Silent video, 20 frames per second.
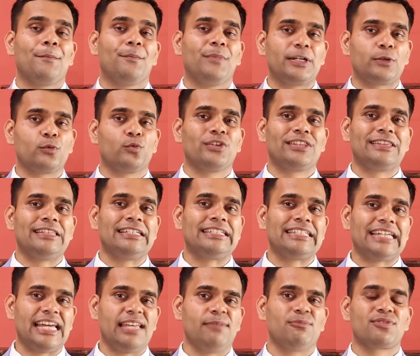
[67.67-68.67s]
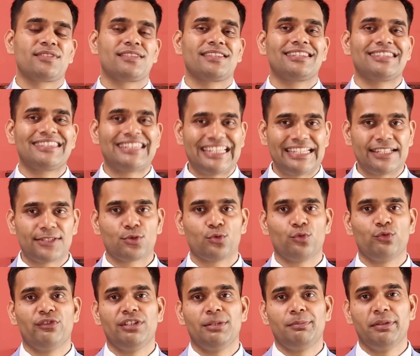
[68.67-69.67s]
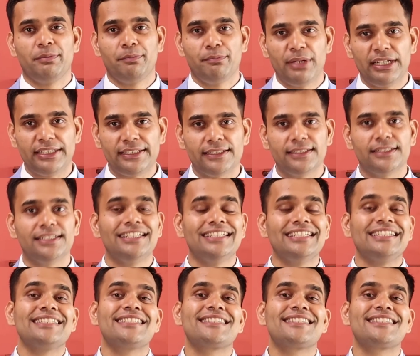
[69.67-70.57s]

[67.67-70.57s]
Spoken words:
but with the times things will be better.